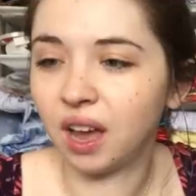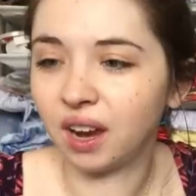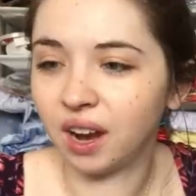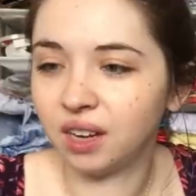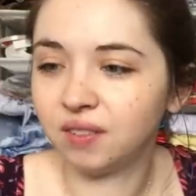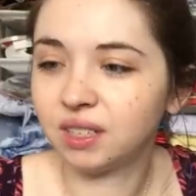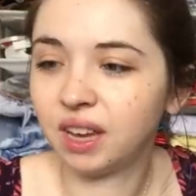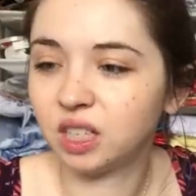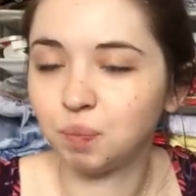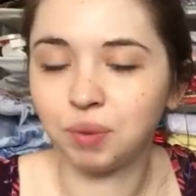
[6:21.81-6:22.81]
I kind of just
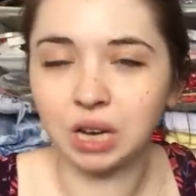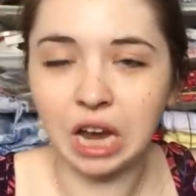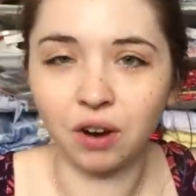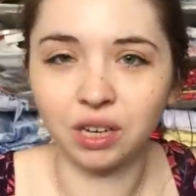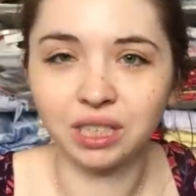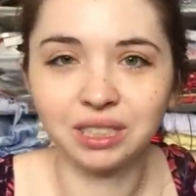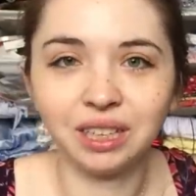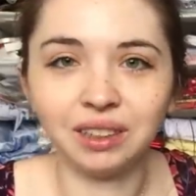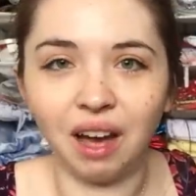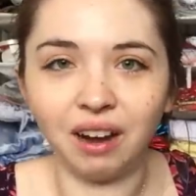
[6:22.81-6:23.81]
had to
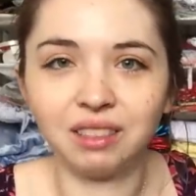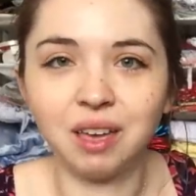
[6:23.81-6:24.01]
precariously line